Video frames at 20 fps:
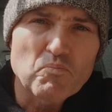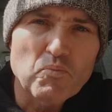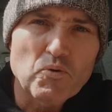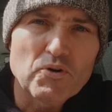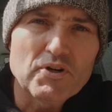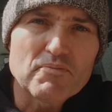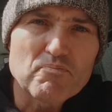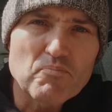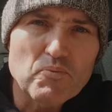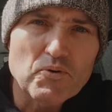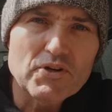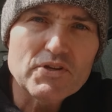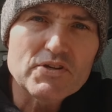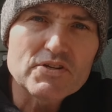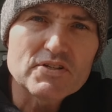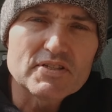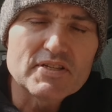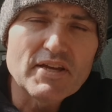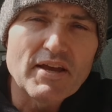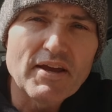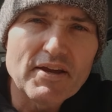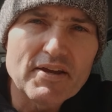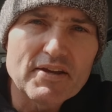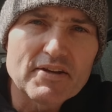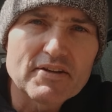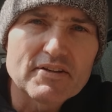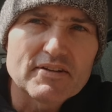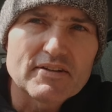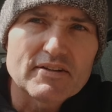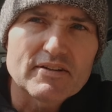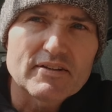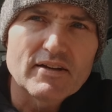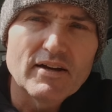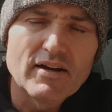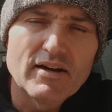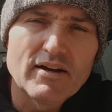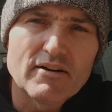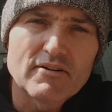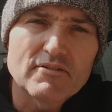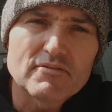Pretty good day.
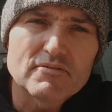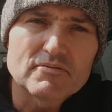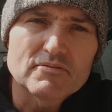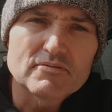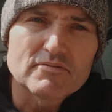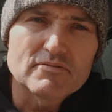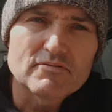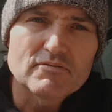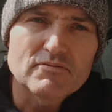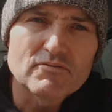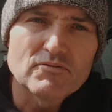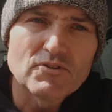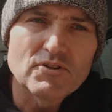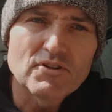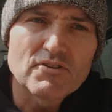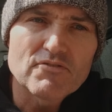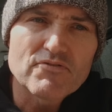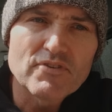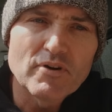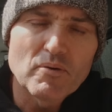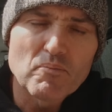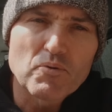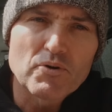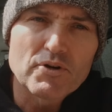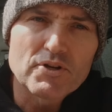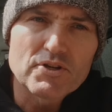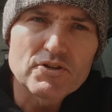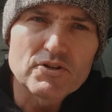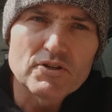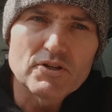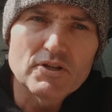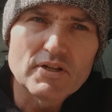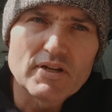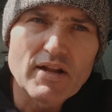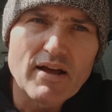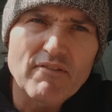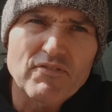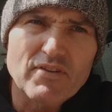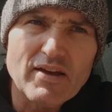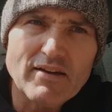Really felt pretty
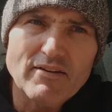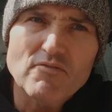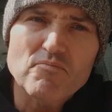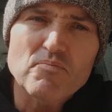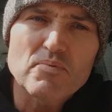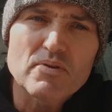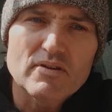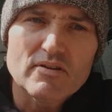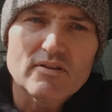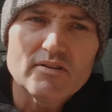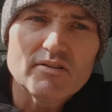good. I've kind of